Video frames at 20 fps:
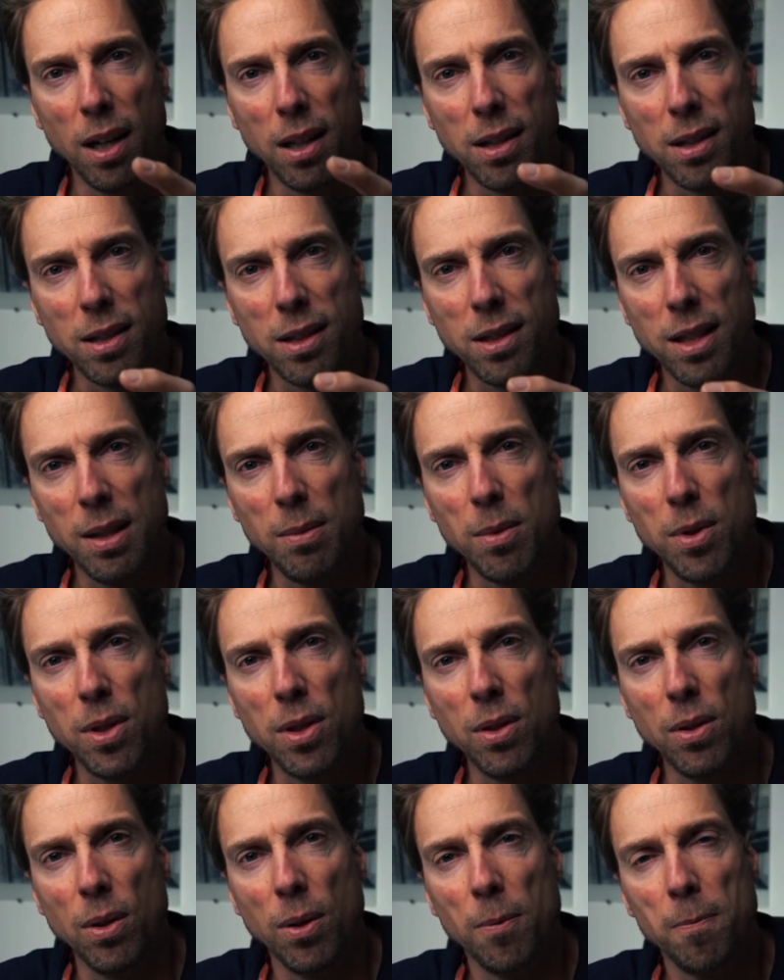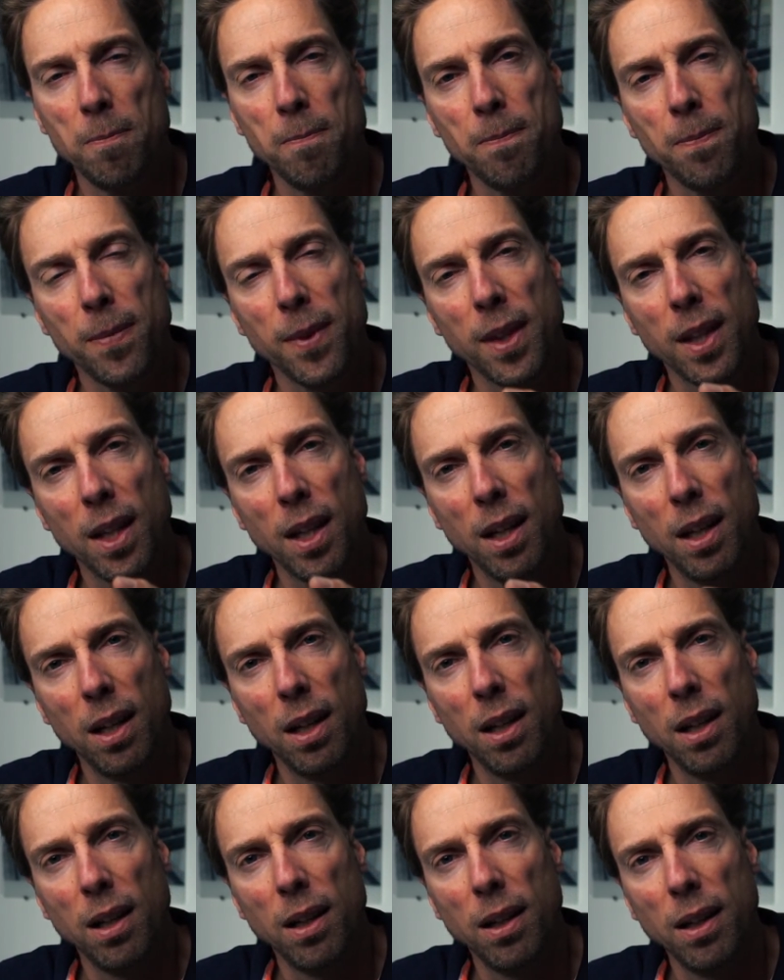seems to
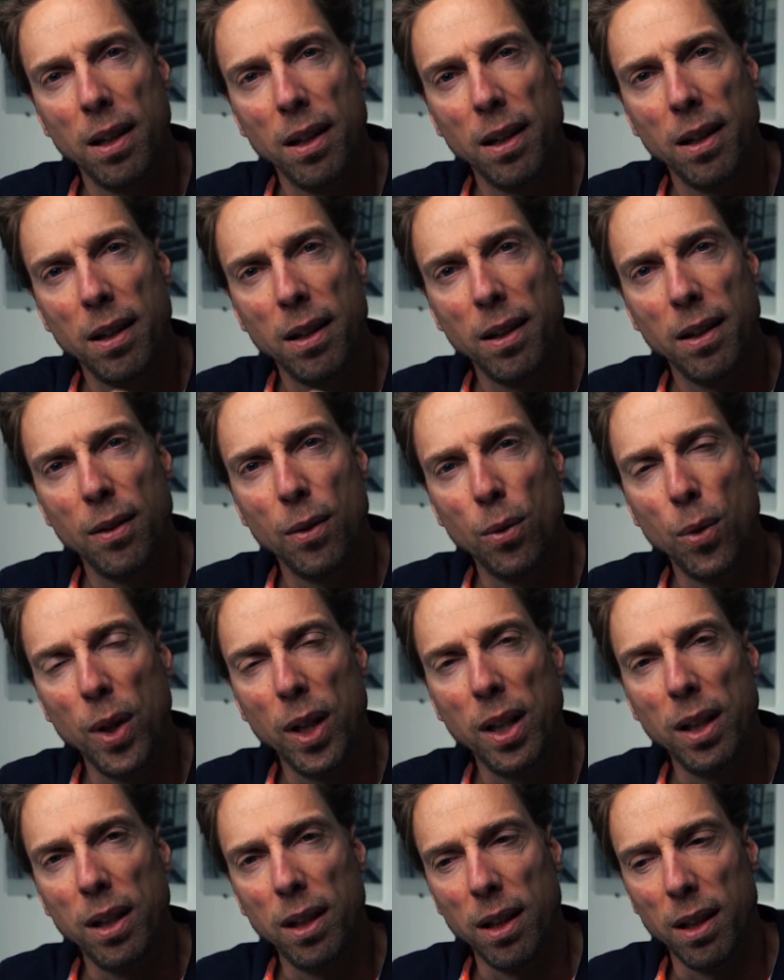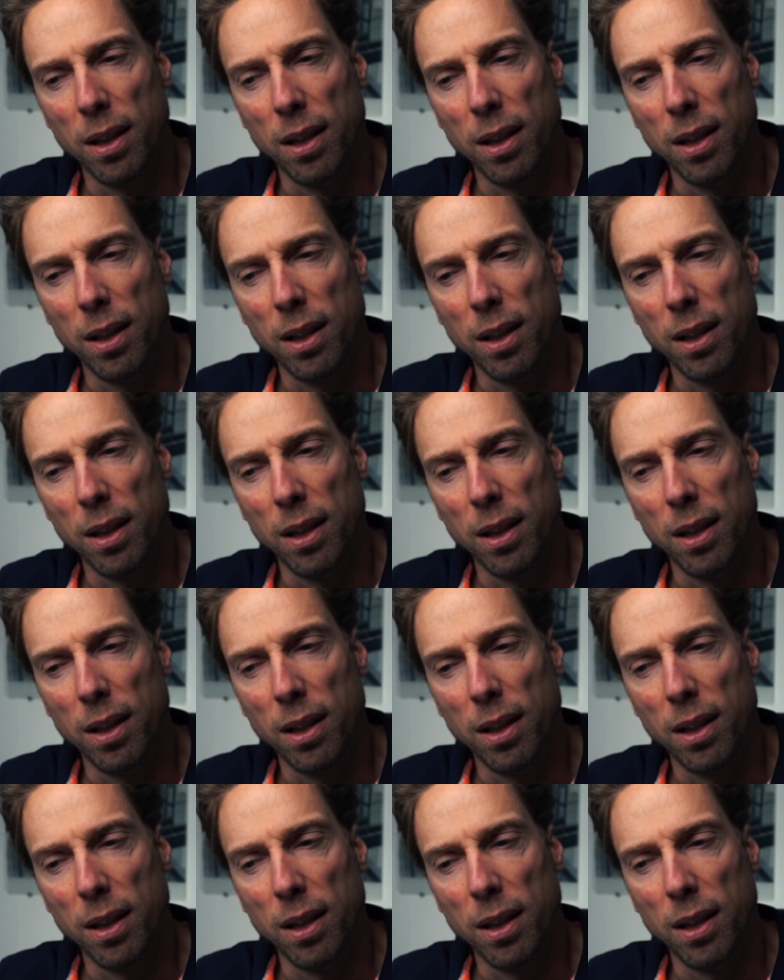really